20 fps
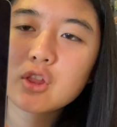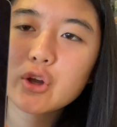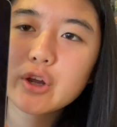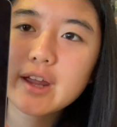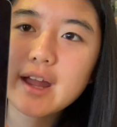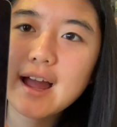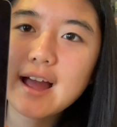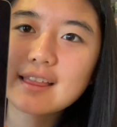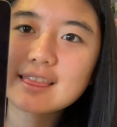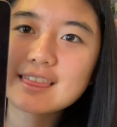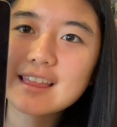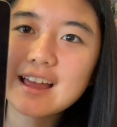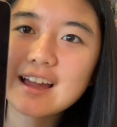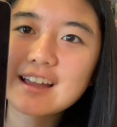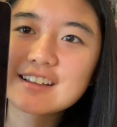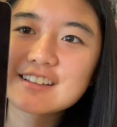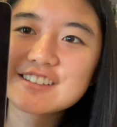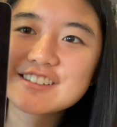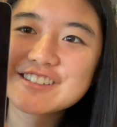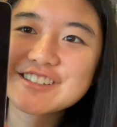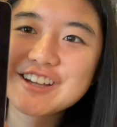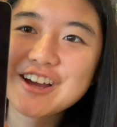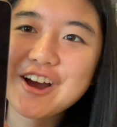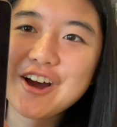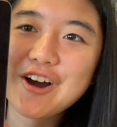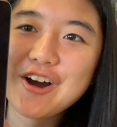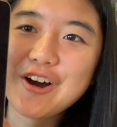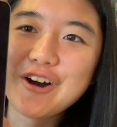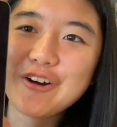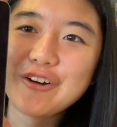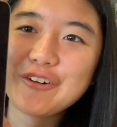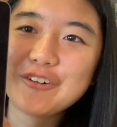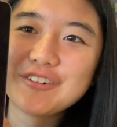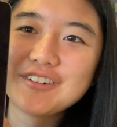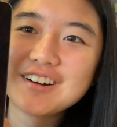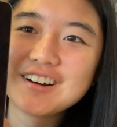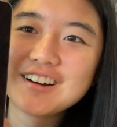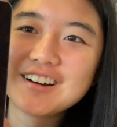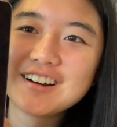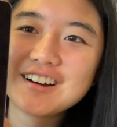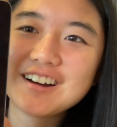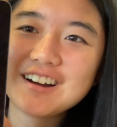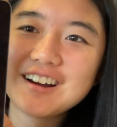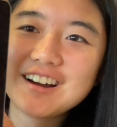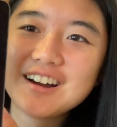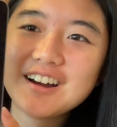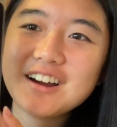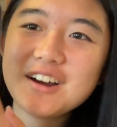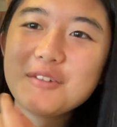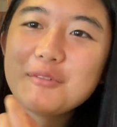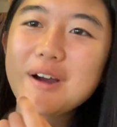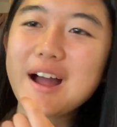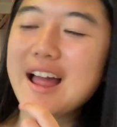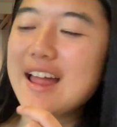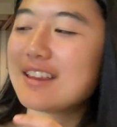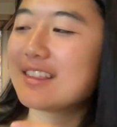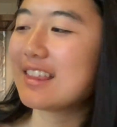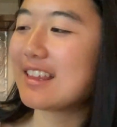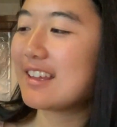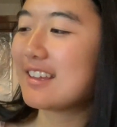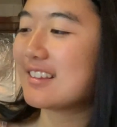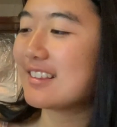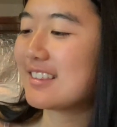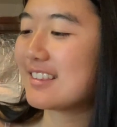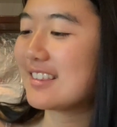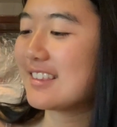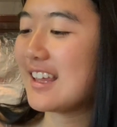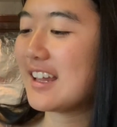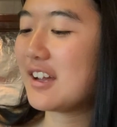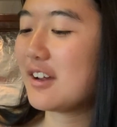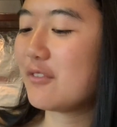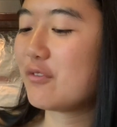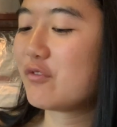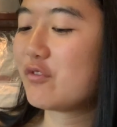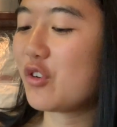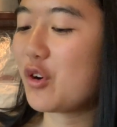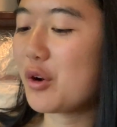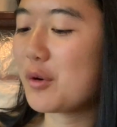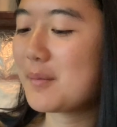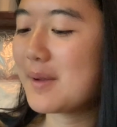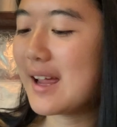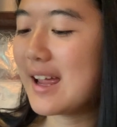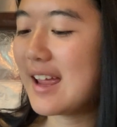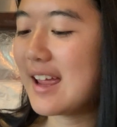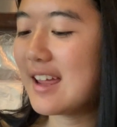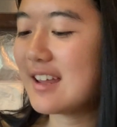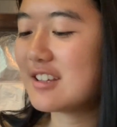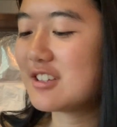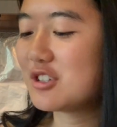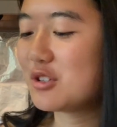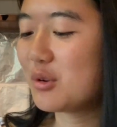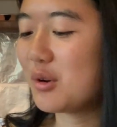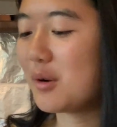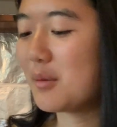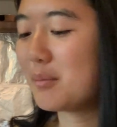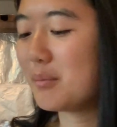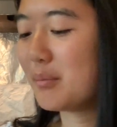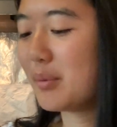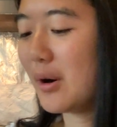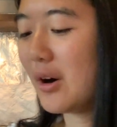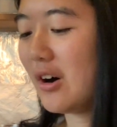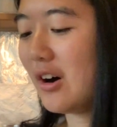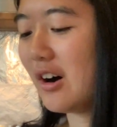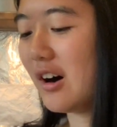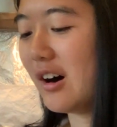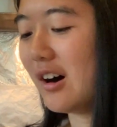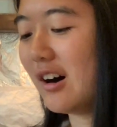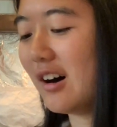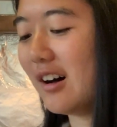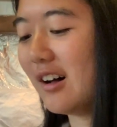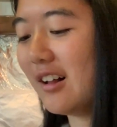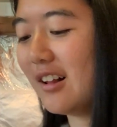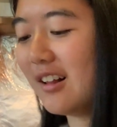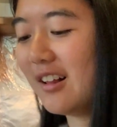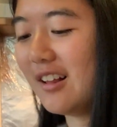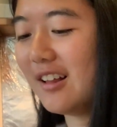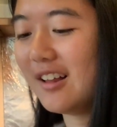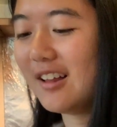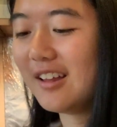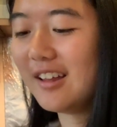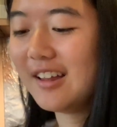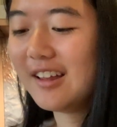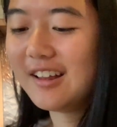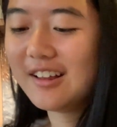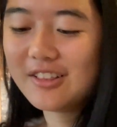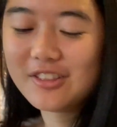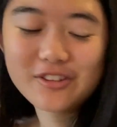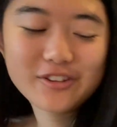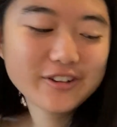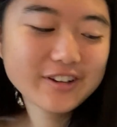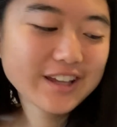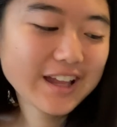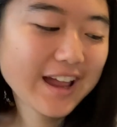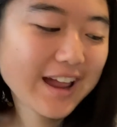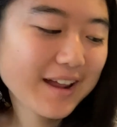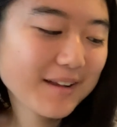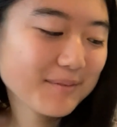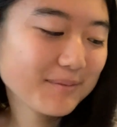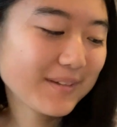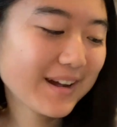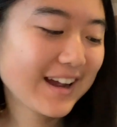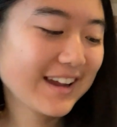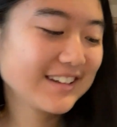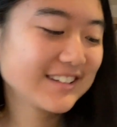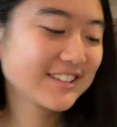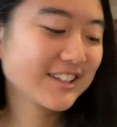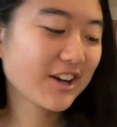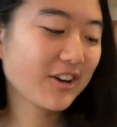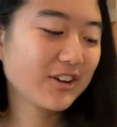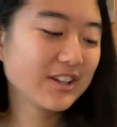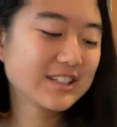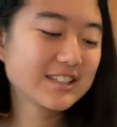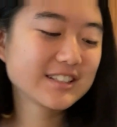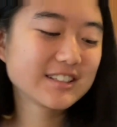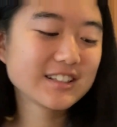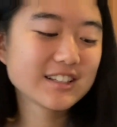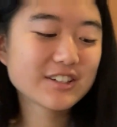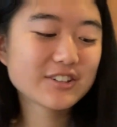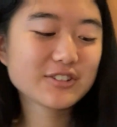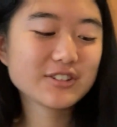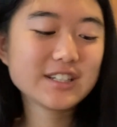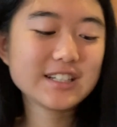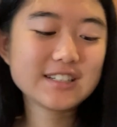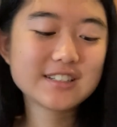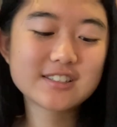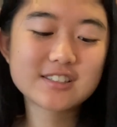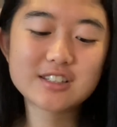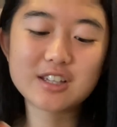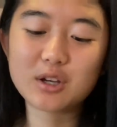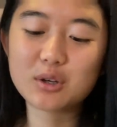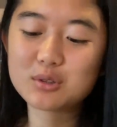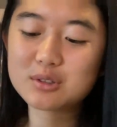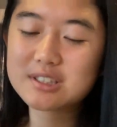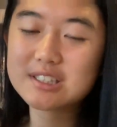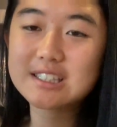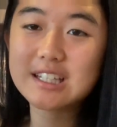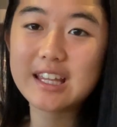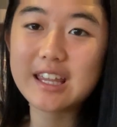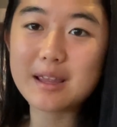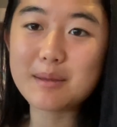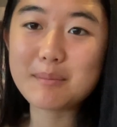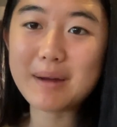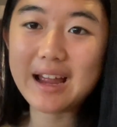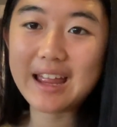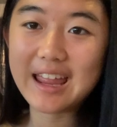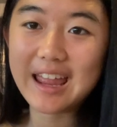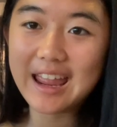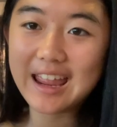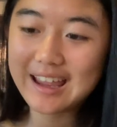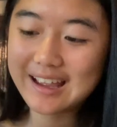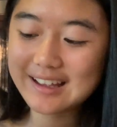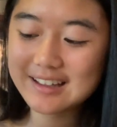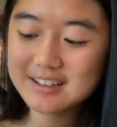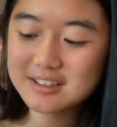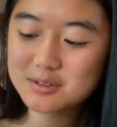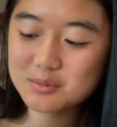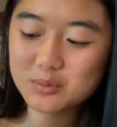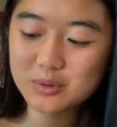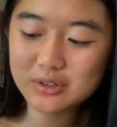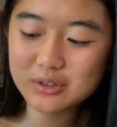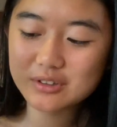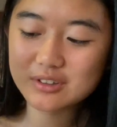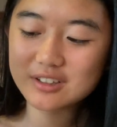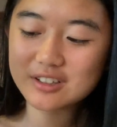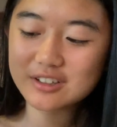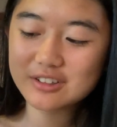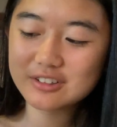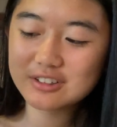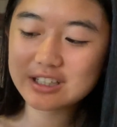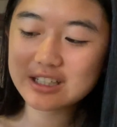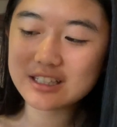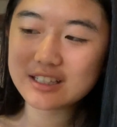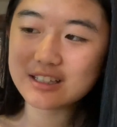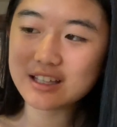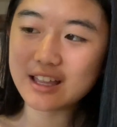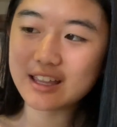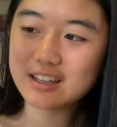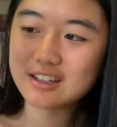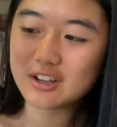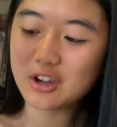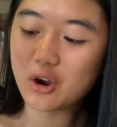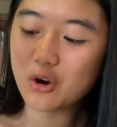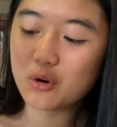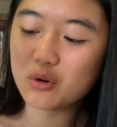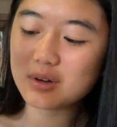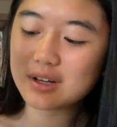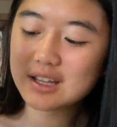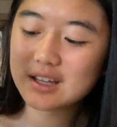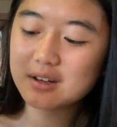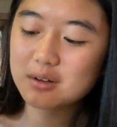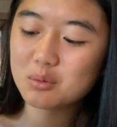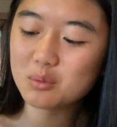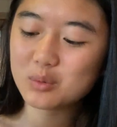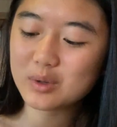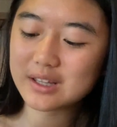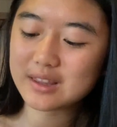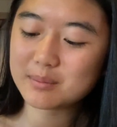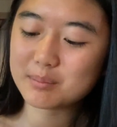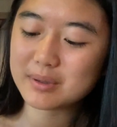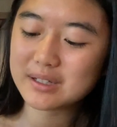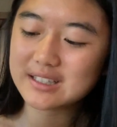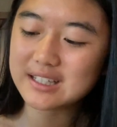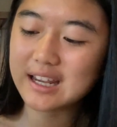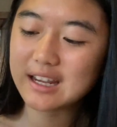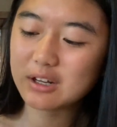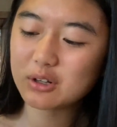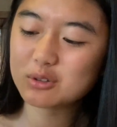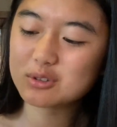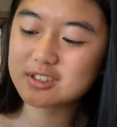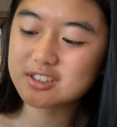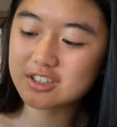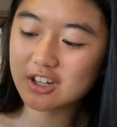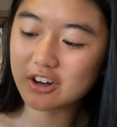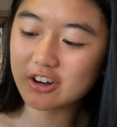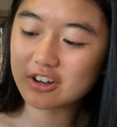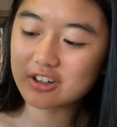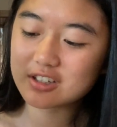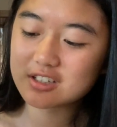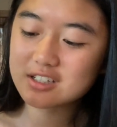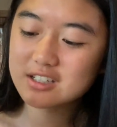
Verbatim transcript: Look at that dough. What? They, they could form it into a ball. Look at my dough. It's literally so sticky. My hands were literally like coated with potato starch.